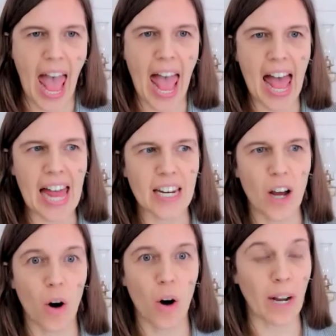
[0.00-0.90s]
And
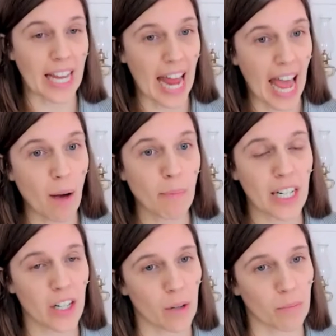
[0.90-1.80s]
what can happen
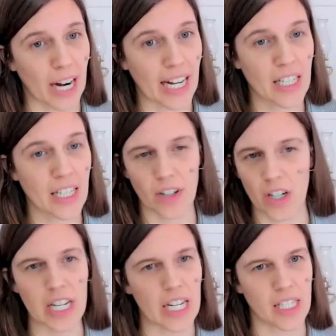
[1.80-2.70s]
in our brains
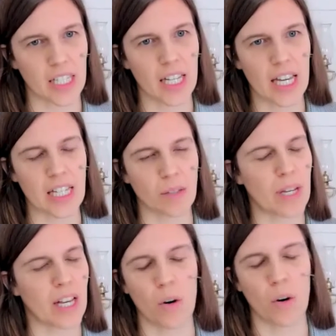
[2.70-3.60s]
very easily is
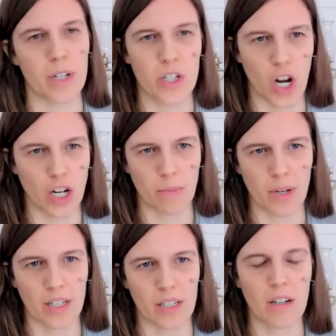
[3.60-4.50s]
we go to a
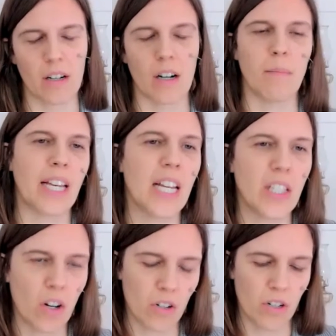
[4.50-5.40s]
judgment. Oh, my
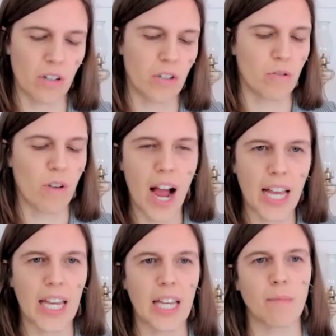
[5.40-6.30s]
kids aren't
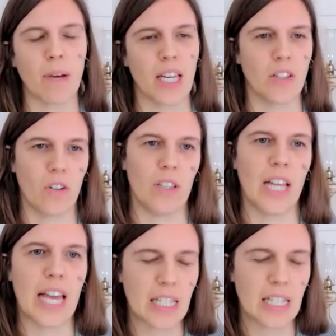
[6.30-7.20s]
trying, my kids are
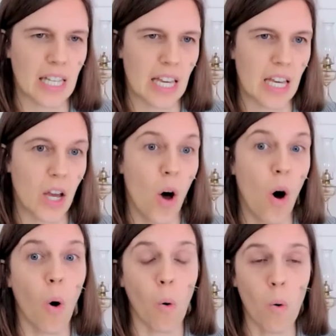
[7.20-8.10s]
lazy,
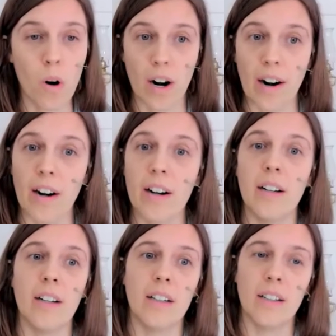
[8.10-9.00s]
or
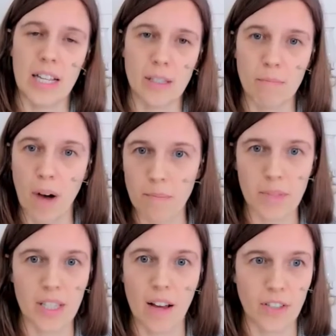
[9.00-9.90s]
as
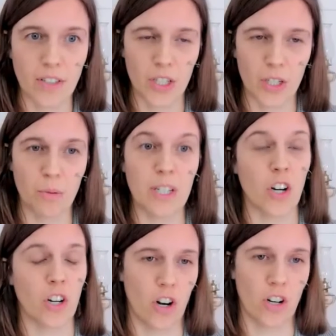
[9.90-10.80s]
moms love to do, we
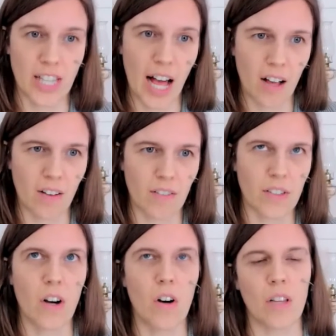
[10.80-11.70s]
judge
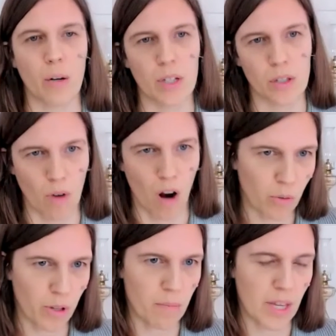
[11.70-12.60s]
ourselves. Oh, like what's
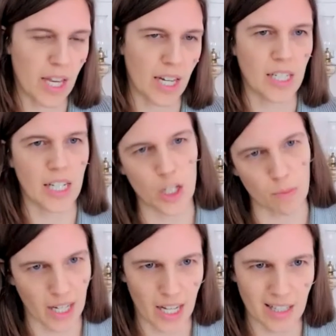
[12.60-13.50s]
wrong with me? I didn't teach
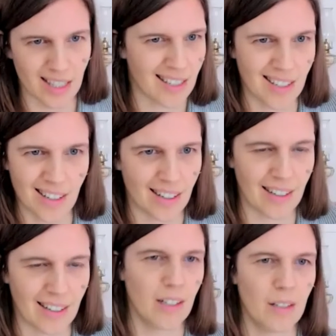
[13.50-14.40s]
my kids
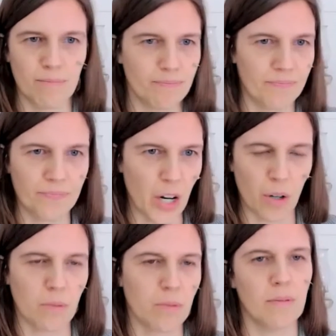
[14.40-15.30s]
to, you
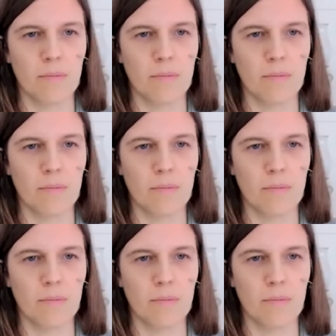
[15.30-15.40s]
know,